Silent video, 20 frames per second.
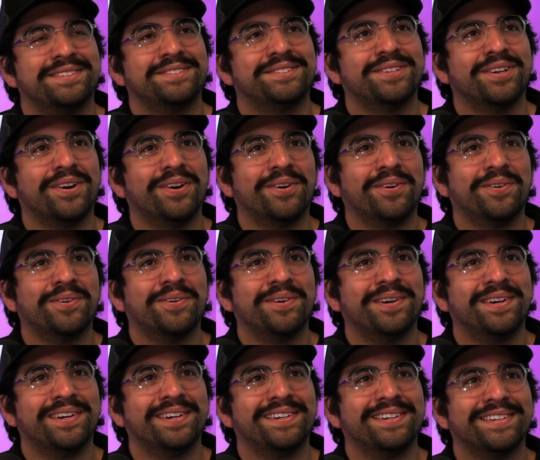So,
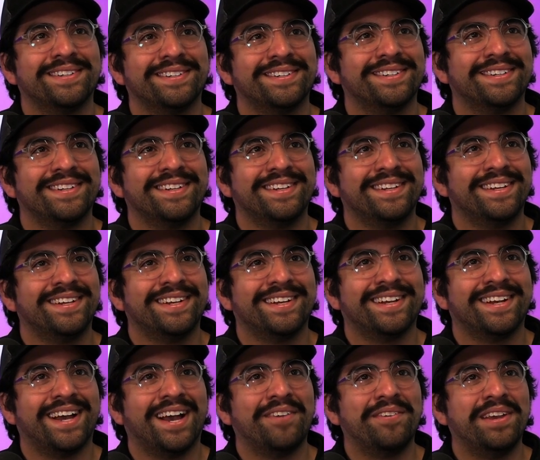
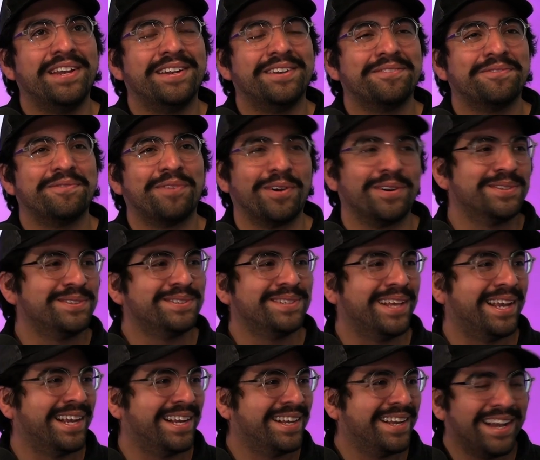I mean, first,
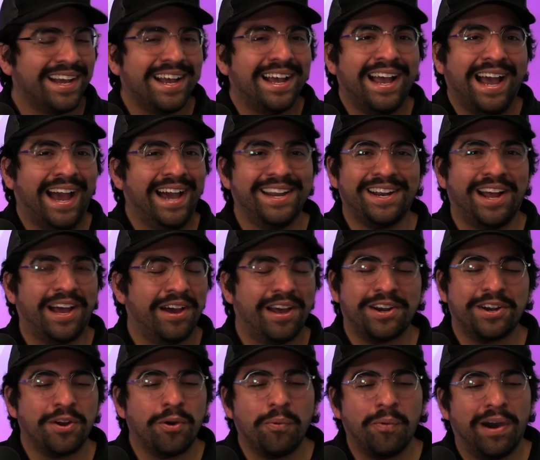like, I
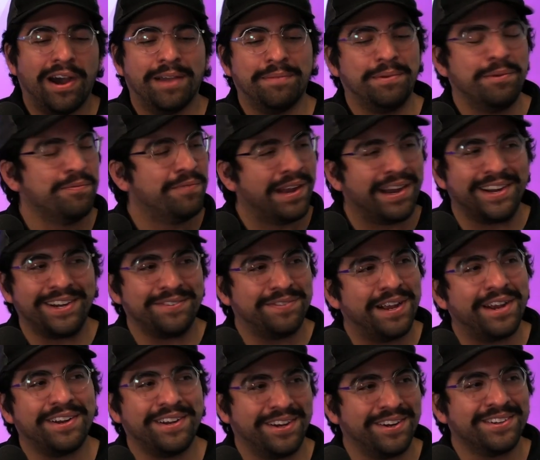don't know why, but very,
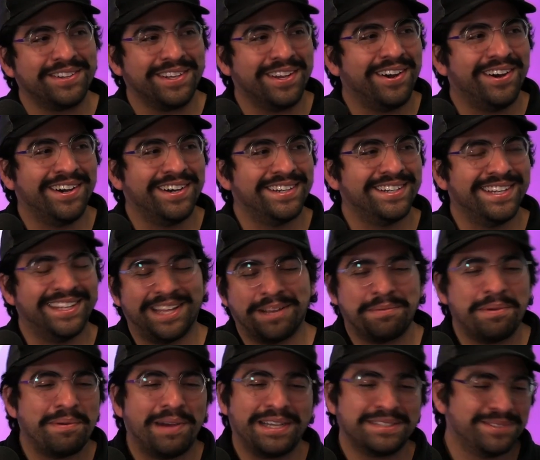very early on, like
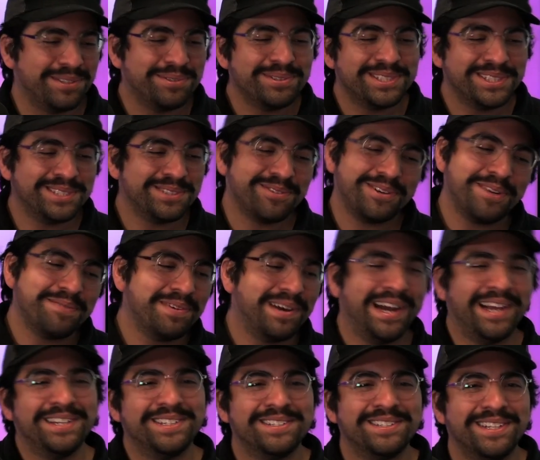people ask me, what's the story
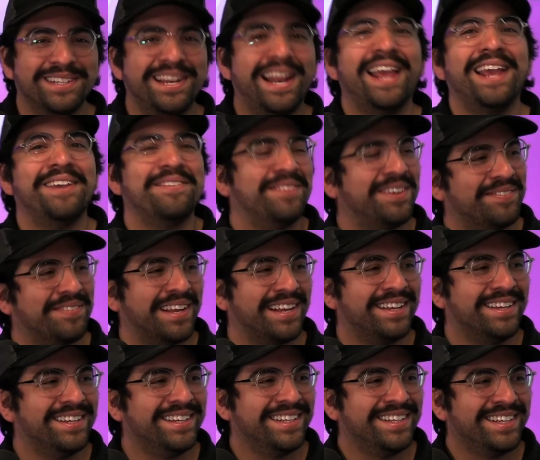behind the name? I'm like,
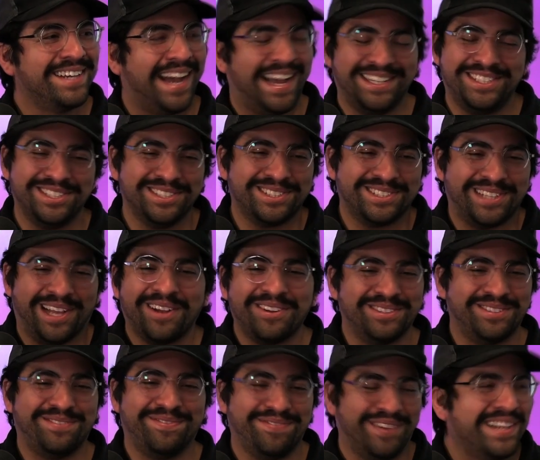I just thought it
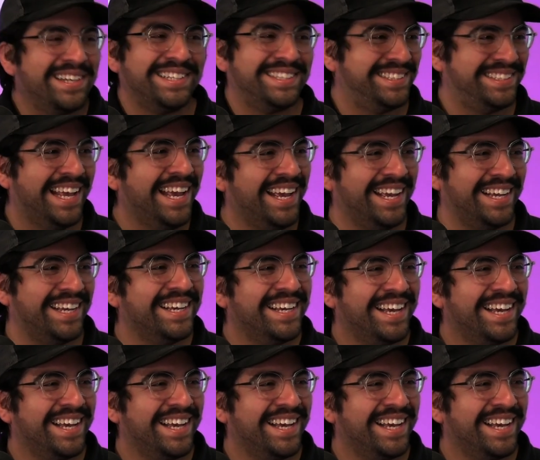was fun to say.